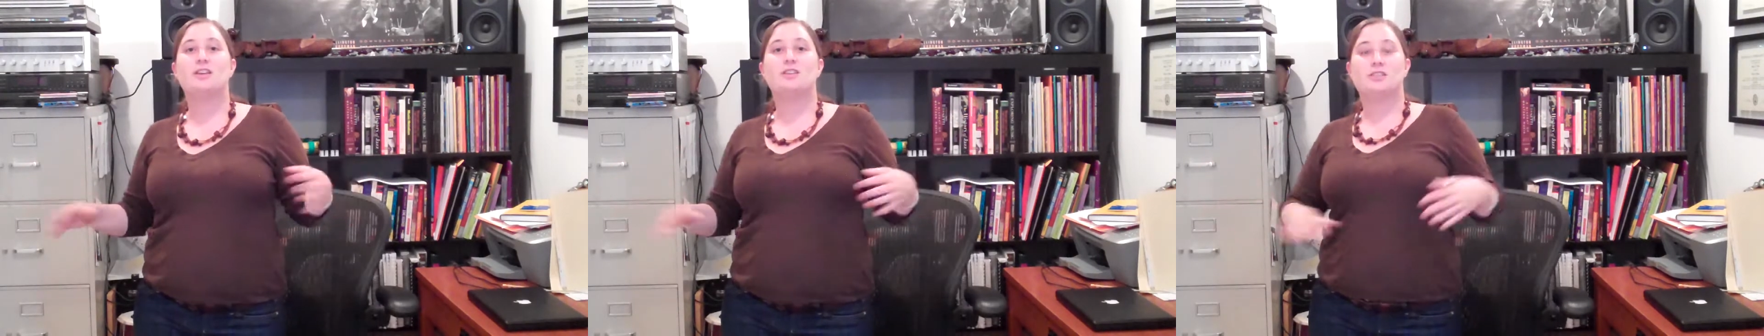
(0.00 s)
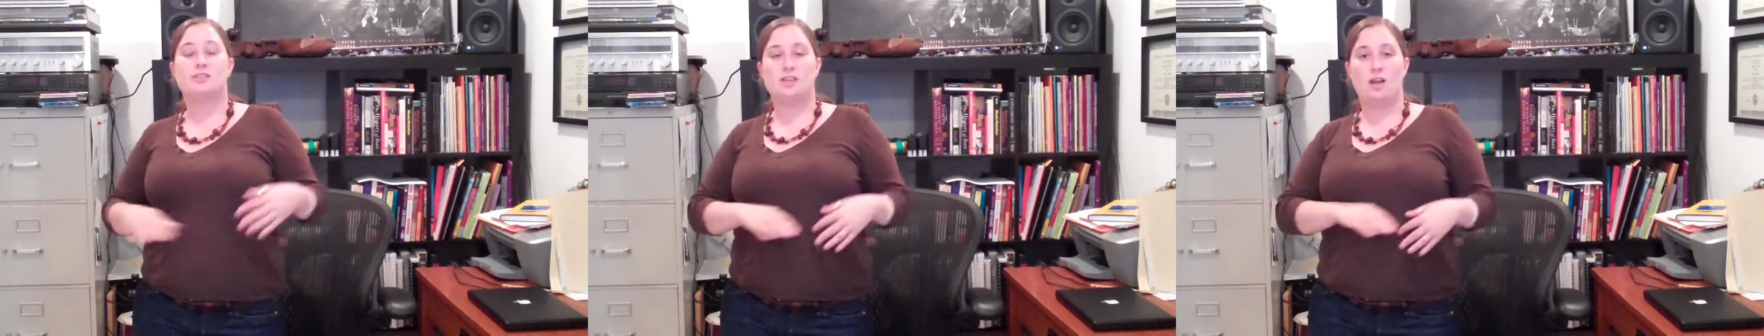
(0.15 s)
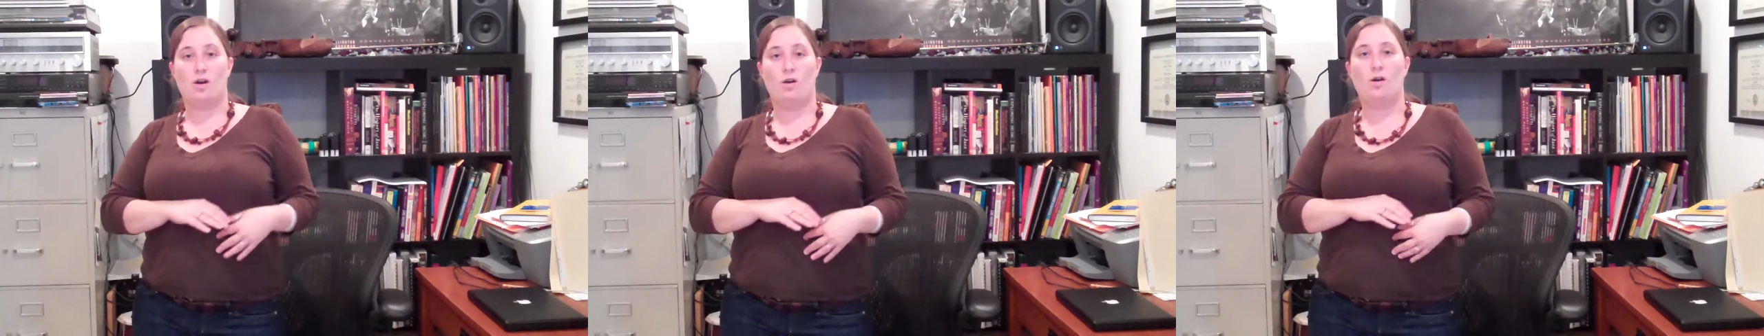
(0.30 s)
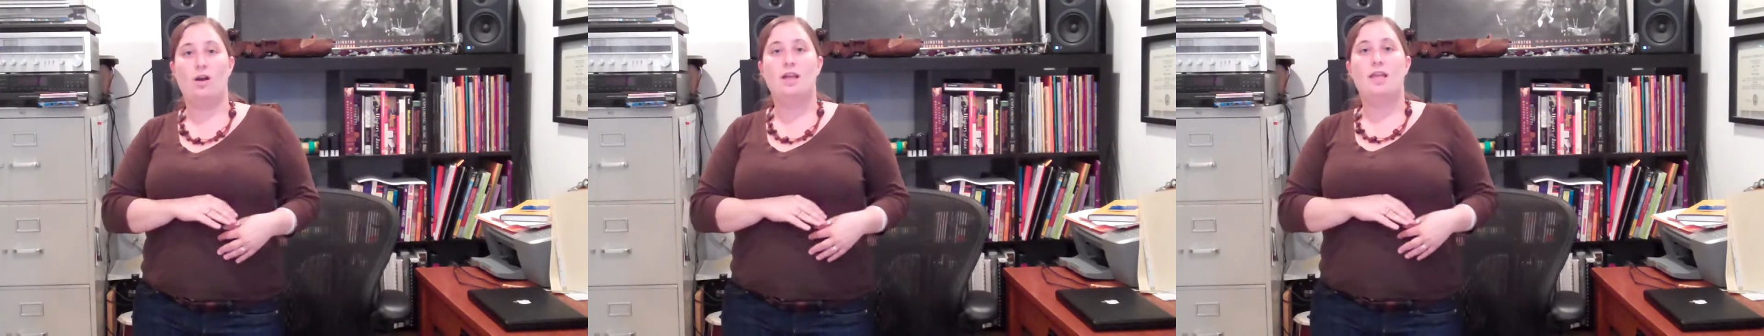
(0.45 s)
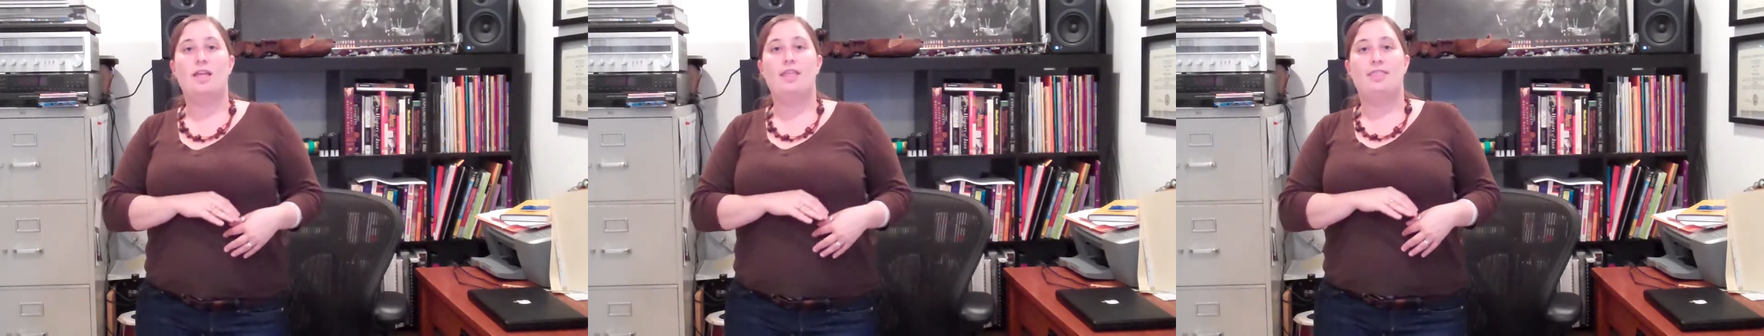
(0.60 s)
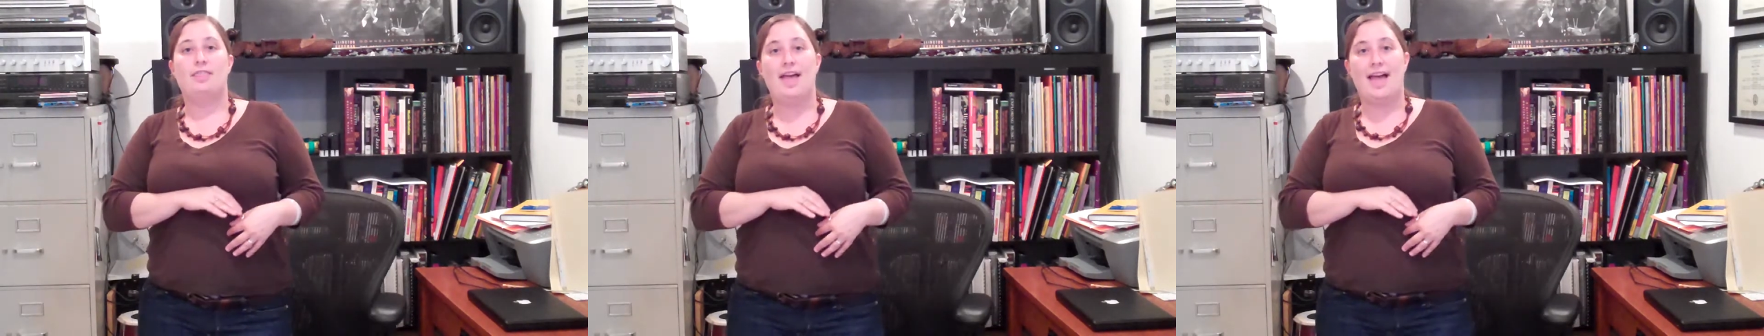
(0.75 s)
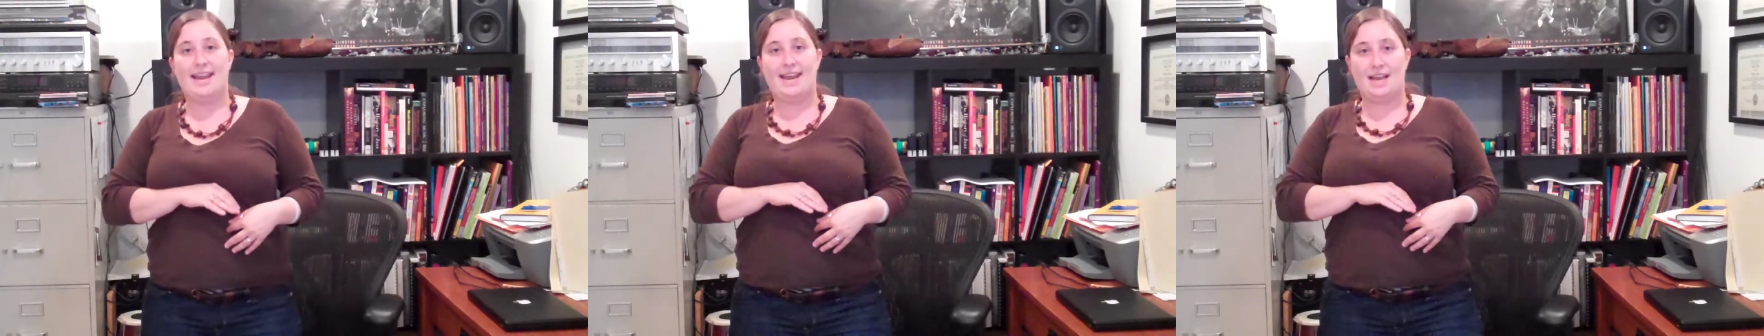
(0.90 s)
So
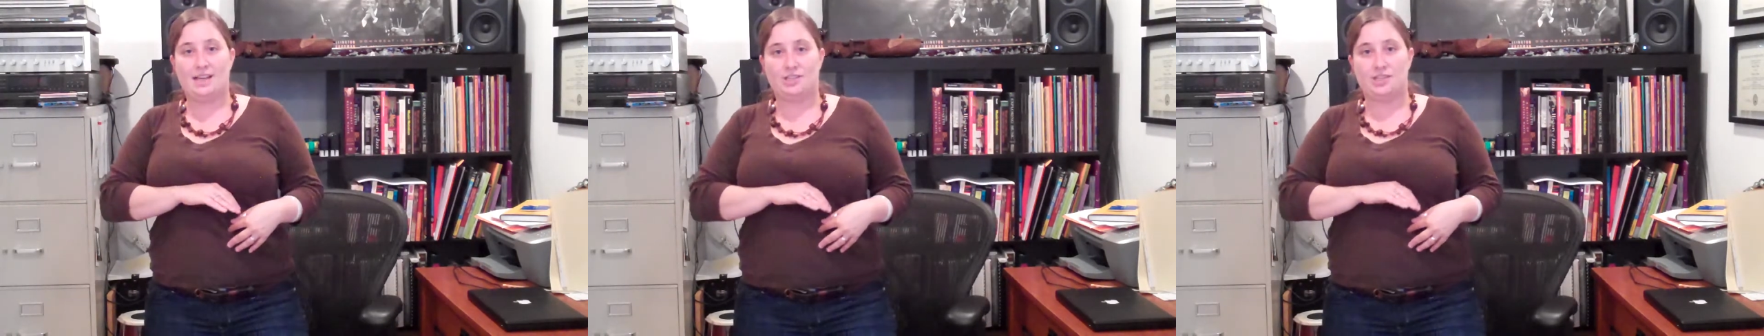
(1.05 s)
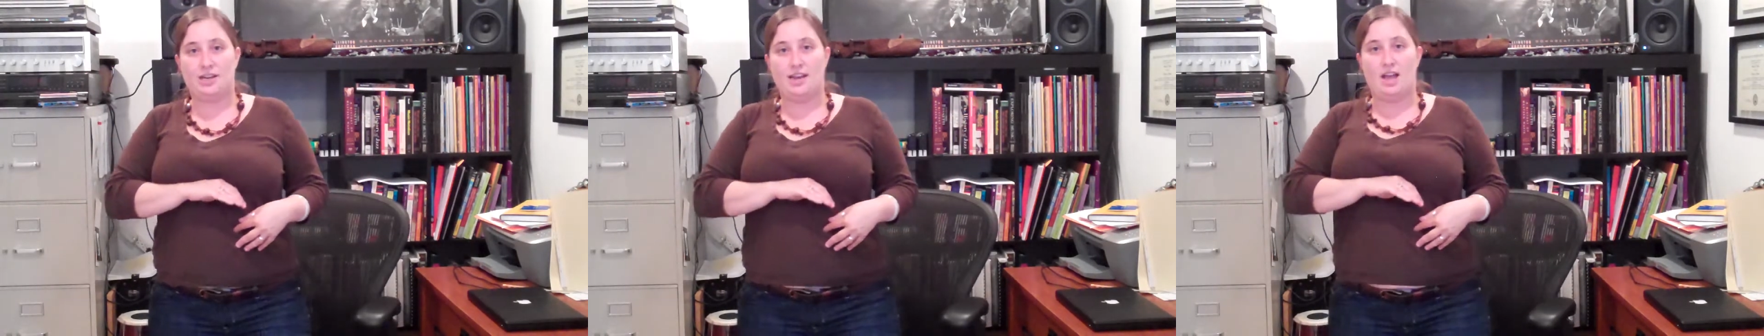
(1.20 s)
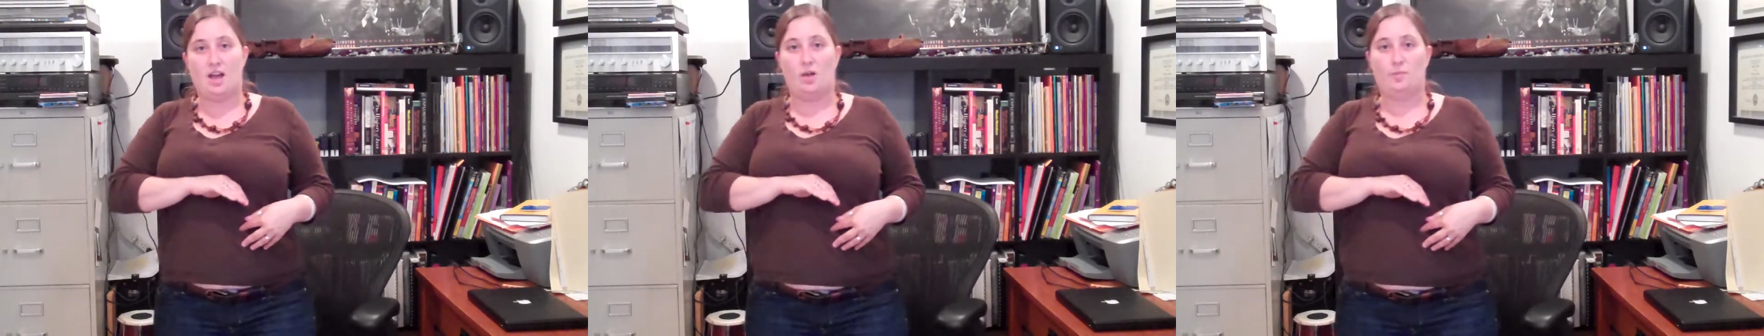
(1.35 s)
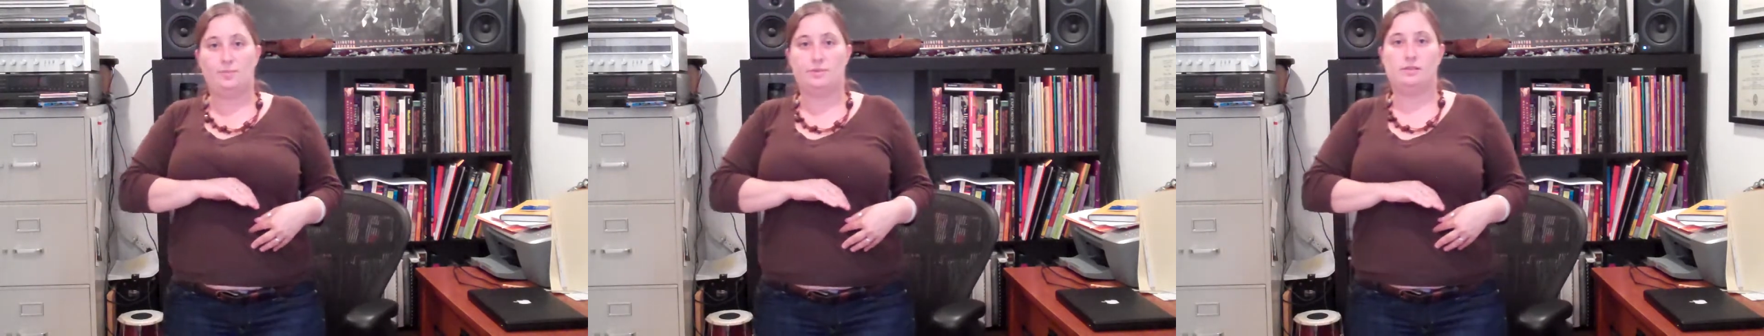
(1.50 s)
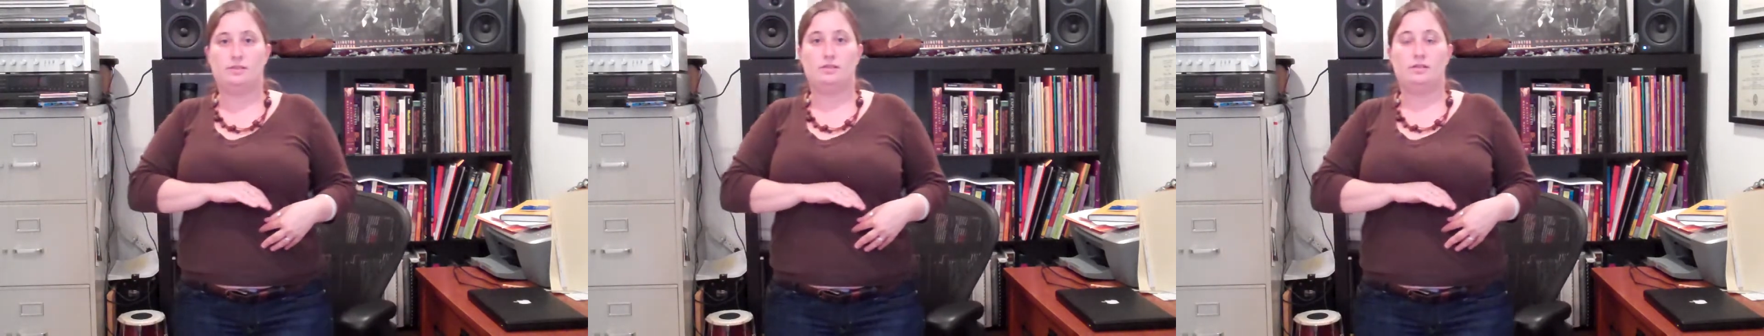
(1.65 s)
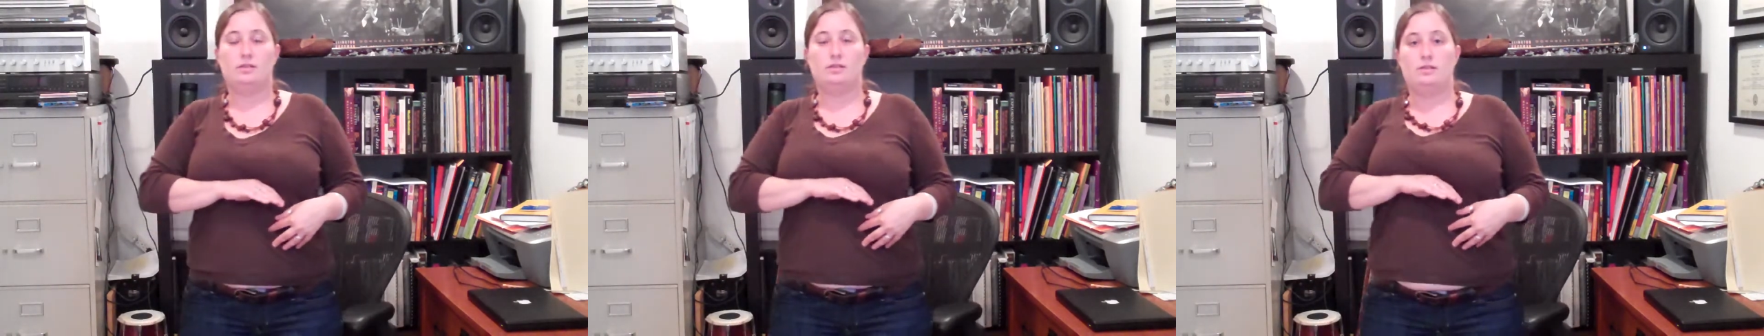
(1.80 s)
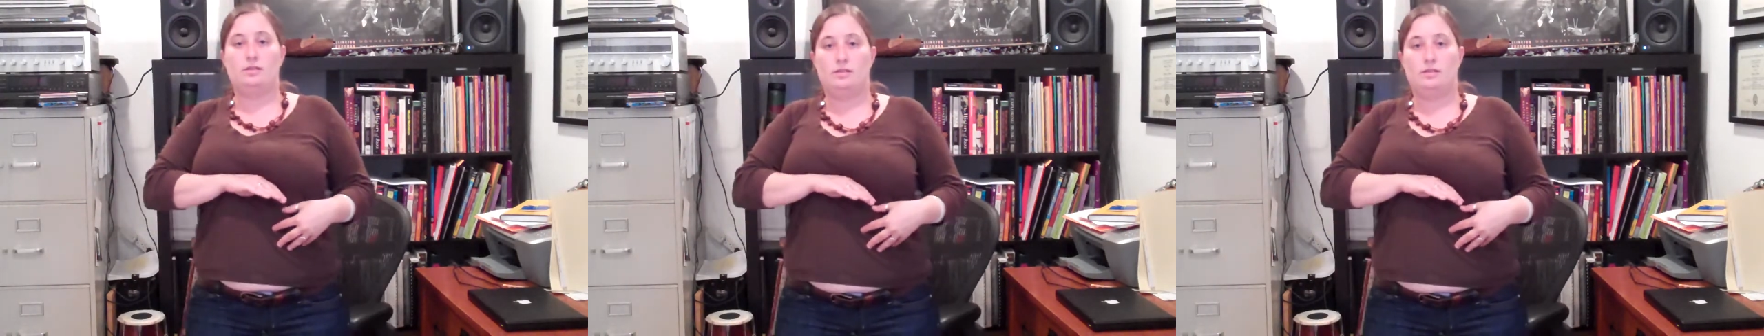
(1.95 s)
that action helps